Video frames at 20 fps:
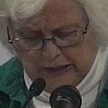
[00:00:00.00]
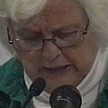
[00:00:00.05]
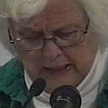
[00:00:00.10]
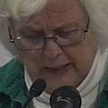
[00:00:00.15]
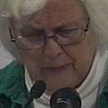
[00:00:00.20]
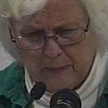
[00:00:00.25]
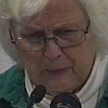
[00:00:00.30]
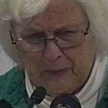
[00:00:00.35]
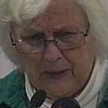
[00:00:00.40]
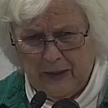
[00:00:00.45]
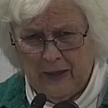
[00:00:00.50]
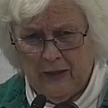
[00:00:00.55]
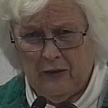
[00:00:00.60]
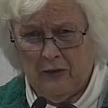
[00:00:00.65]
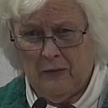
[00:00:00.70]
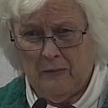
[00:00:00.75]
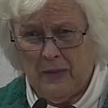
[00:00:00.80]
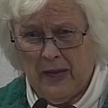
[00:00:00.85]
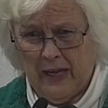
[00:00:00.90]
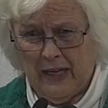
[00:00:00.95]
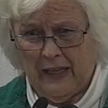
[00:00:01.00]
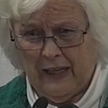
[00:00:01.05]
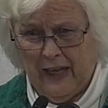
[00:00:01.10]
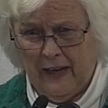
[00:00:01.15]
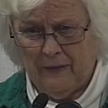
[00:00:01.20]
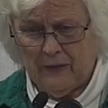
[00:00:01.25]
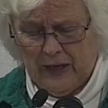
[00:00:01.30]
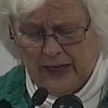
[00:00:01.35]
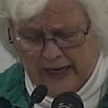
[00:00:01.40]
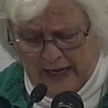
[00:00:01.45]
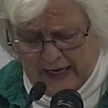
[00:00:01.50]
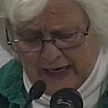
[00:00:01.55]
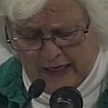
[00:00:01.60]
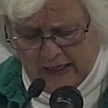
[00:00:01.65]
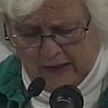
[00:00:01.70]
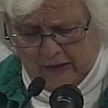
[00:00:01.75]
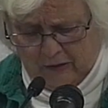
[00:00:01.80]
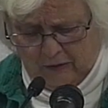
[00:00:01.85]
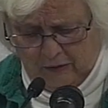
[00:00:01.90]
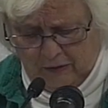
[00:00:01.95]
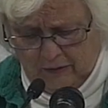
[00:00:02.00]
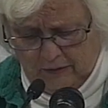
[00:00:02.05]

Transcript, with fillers: deep into my left hand.